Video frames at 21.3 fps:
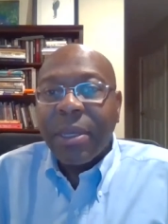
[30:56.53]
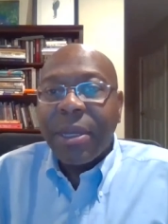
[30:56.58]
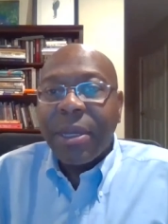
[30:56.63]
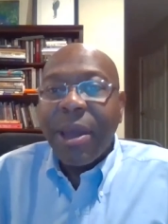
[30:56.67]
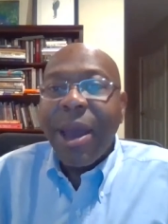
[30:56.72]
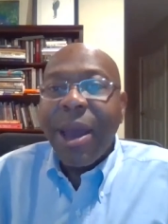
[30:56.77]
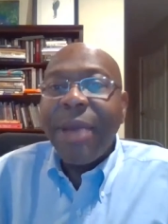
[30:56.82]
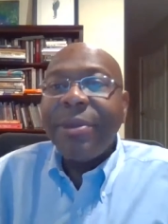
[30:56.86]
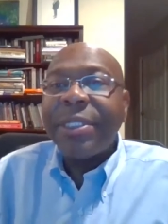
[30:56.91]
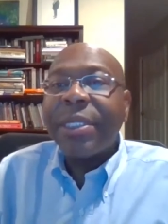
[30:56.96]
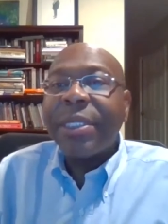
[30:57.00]
Now,
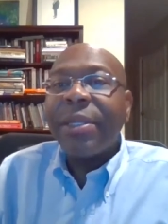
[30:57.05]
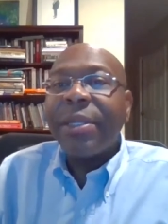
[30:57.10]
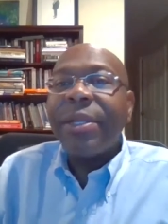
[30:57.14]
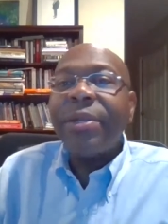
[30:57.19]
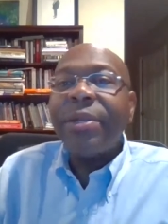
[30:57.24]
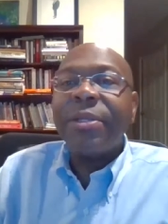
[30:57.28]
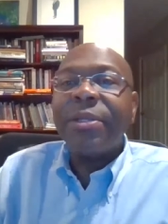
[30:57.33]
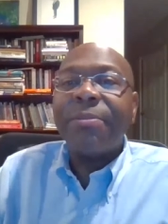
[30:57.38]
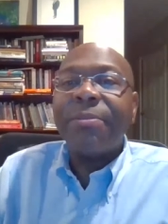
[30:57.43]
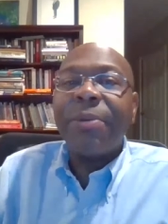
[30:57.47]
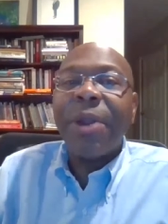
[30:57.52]
I was a
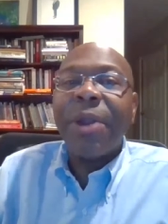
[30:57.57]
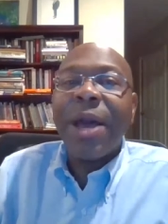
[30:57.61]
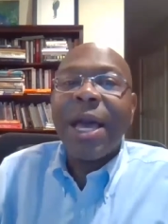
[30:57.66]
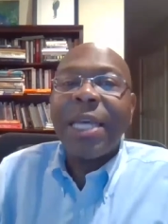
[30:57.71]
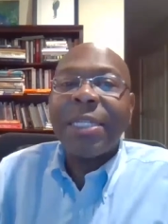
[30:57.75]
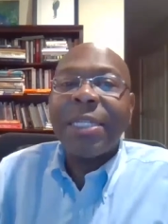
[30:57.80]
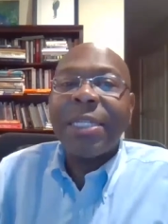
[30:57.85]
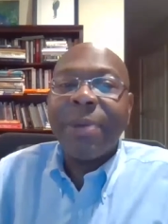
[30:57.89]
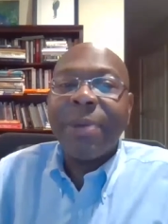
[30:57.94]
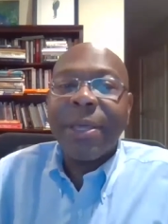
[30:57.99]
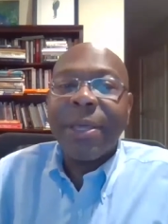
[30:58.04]
little
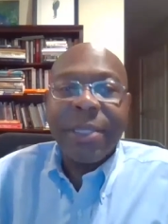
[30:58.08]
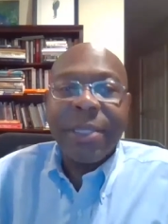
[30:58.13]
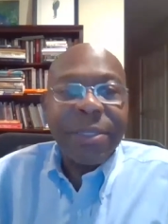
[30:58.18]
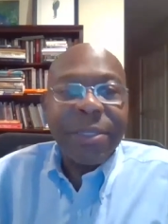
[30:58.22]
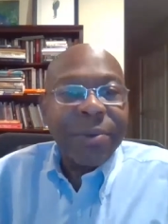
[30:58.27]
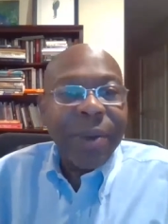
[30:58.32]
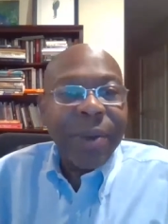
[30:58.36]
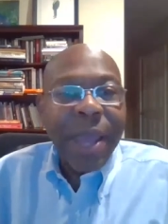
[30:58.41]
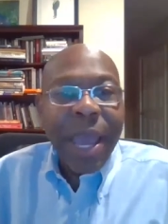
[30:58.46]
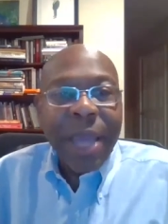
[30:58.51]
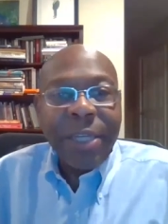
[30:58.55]
surprised by
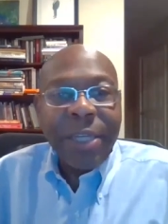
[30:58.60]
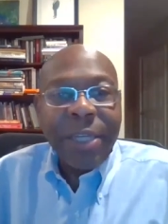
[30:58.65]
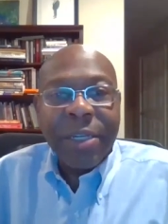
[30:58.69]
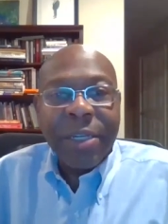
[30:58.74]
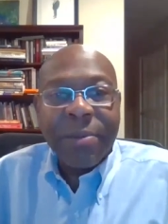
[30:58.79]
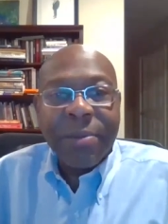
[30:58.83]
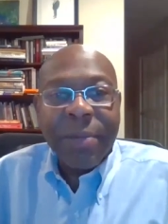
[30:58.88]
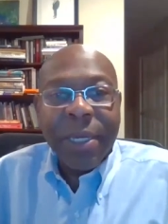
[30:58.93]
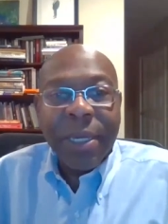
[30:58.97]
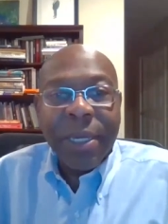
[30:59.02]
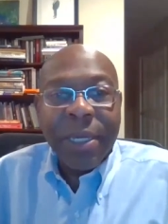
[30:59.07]
this
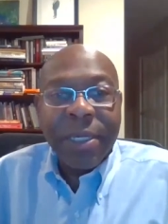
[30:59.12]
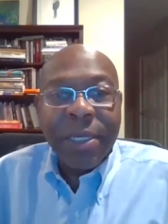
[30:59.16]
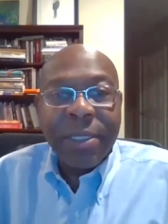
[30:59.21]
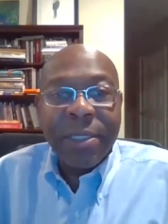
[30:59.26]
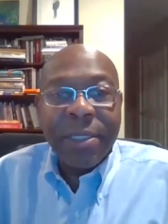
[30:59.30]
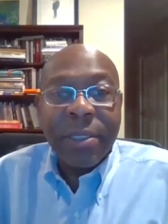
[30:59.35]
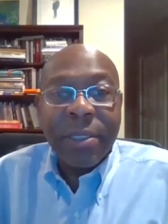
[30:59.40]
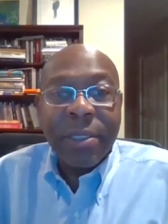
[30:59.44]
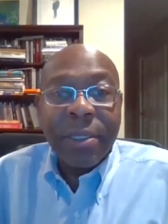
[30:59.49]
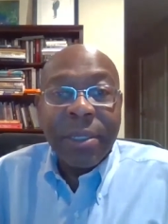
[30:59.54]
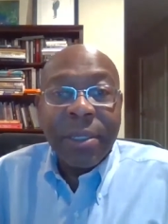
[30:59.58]
reaction
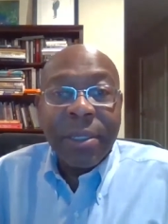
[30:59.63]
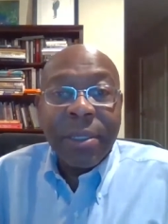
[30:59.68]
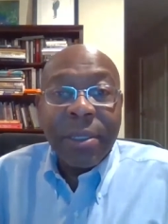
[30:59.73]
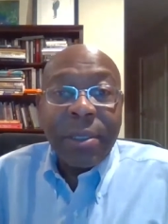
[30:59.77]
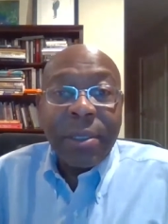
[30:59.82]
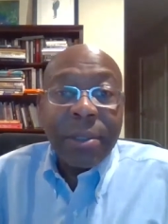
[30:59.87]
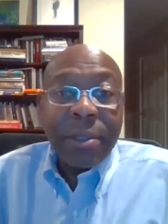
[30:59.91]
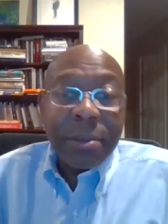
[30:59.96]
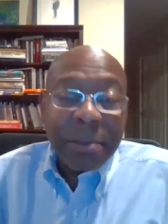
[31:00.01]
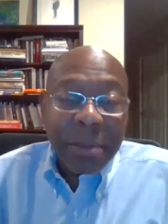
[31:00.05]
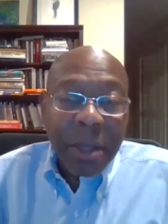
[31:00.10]
because
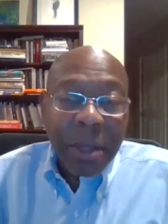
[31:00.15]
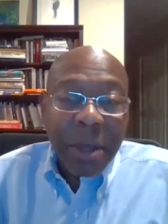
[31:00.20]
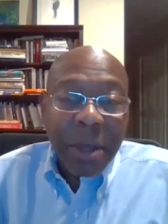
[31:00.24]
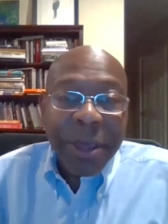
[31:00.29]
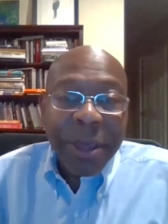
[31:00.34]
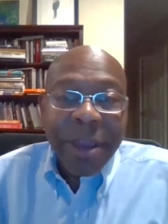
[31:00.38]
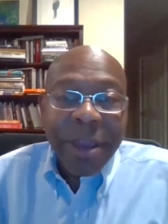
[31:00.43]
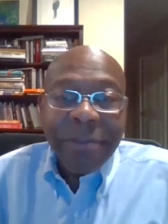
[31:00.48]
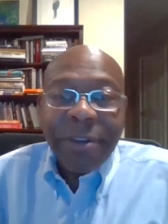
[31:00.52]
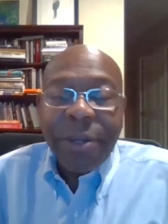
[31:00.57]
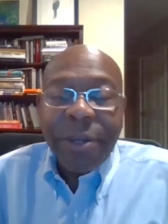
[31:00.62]
all
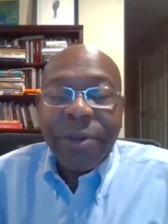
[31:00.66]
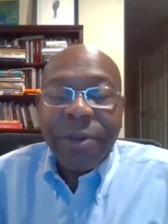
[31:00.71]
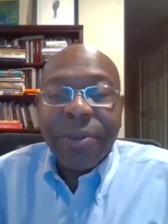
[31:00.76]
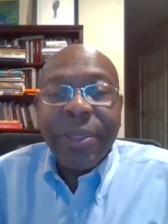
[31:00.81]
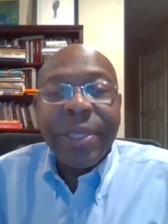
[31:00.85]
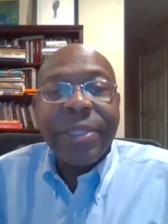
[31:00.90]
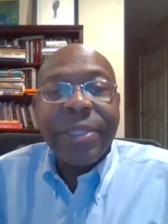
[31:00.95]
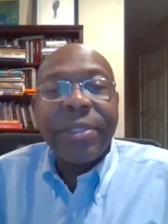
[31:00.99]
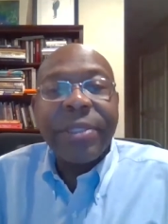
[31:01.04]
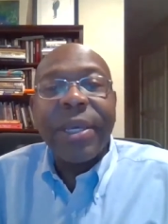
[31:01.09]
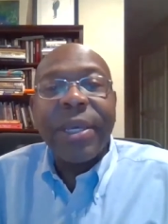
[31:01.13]
you have to do these